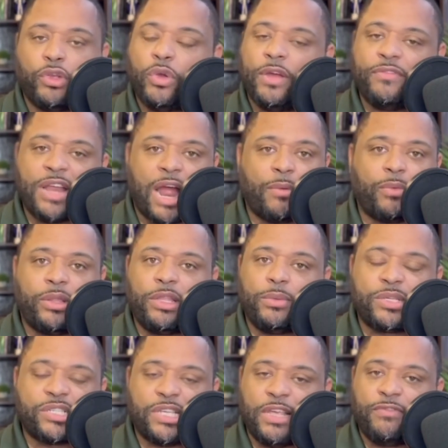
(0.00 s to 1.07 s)
You have not really
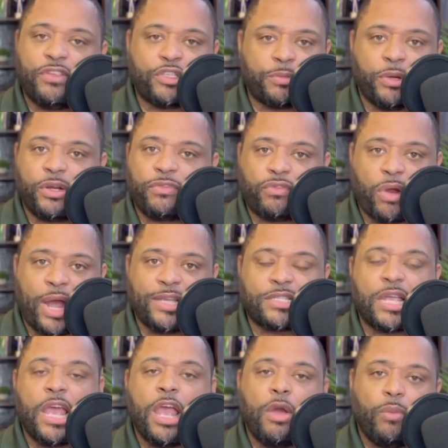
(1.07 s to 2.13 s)
received the Spirit of Christ.